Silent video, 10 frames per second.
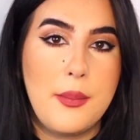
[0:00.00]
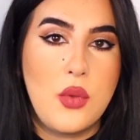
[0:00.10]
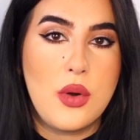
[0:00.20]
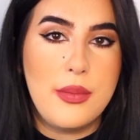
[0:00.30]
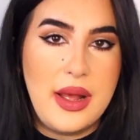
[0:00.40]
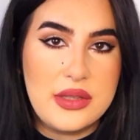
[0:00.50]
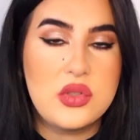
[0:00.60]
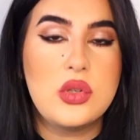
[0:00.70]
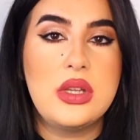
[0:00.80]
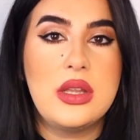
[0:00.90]
more
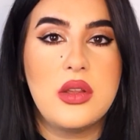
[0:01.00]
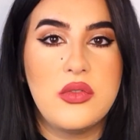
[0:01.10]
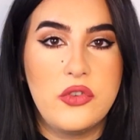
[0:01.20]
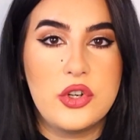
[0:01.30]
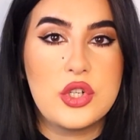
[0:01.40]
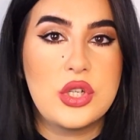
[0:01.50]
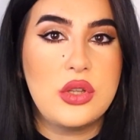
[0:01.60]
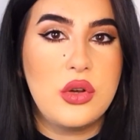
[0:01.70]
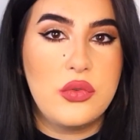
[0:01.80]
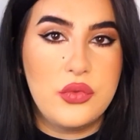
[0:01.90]
masculine version
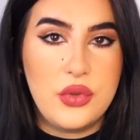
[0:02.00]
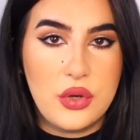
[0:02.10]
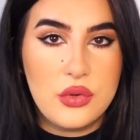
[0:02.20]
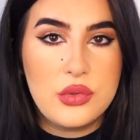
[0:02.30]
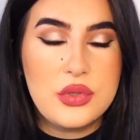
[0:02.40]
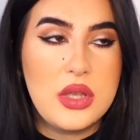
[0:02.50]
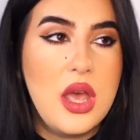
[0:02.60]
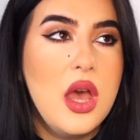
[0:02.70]
of those,